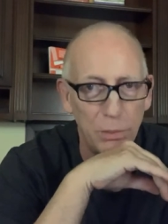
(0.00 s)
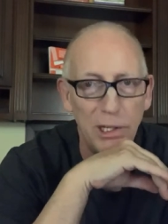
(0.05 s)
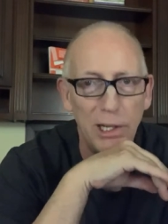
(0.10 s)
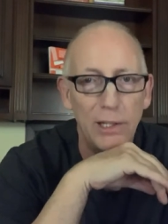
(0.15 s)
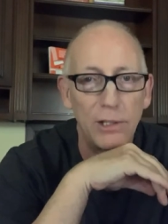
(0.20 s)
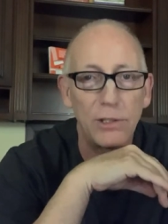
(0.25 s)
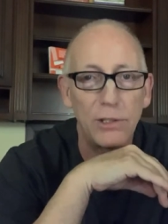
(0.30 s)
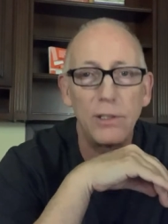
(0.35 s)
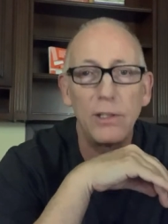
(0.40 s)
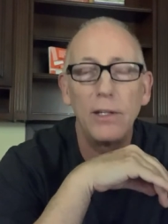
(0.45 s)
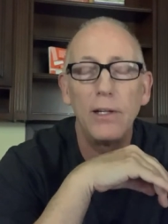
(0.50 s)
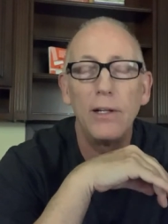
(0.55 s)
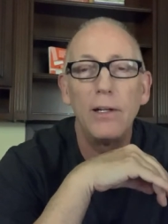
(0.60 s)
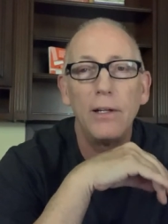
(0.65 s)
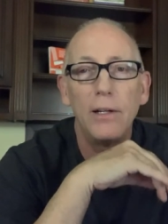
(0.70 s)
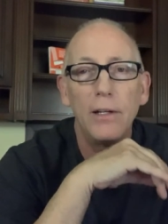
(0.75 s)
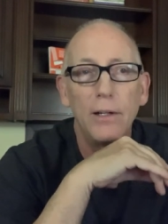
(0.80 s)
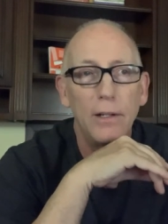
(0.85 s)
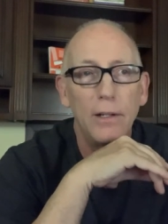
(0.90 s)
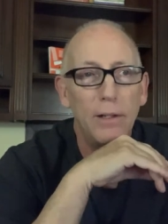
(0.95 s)
test.
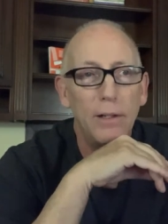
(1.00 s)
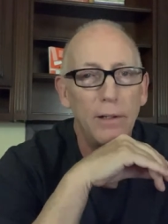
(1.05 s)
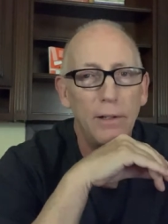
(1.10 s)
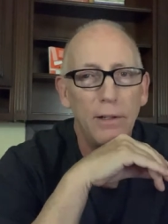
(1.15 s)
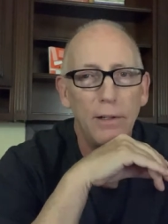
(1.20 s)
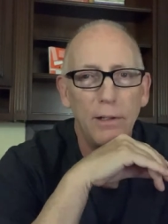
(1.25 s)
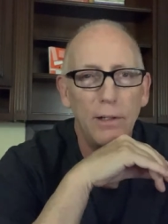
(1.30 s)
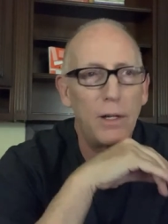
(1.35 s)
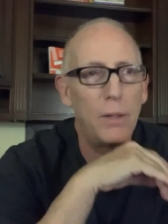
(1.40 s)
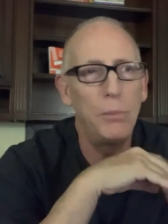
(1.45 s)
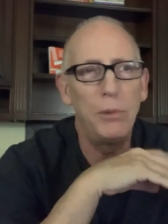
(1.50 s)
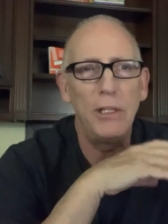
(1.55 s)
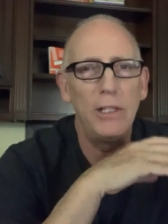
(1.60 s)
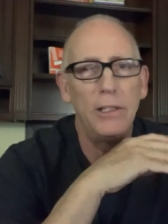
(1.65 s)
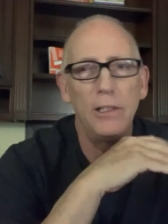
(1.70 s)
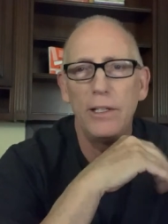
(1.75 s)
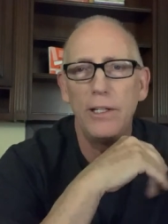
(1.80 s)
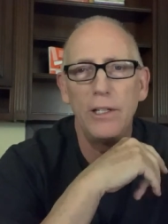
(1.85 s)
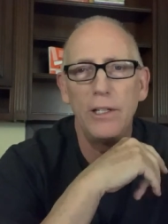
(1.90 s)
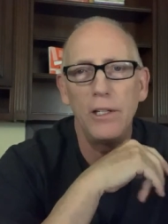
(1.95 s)

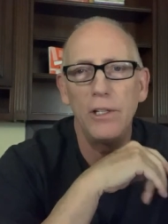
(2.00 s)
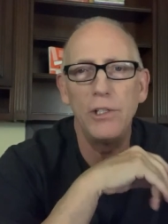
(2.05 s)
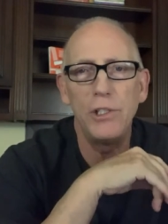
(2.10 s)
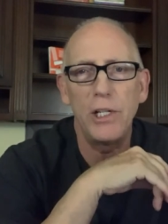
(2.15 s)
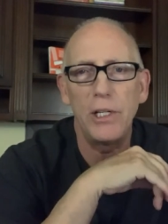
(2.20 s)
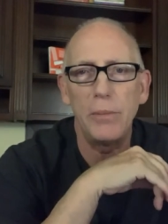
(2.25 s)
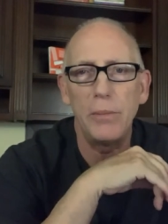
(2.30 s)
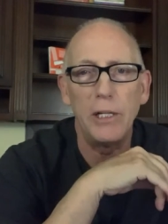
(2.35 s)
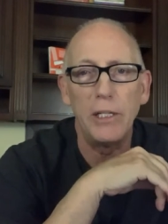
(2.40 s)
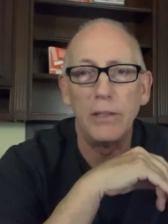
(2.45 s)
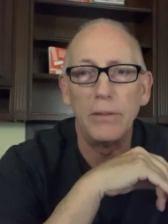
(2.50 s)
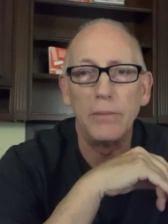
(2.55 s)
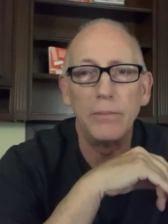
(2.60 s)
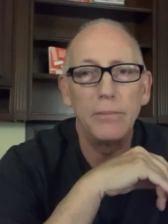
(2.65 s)
Completely illegitimate.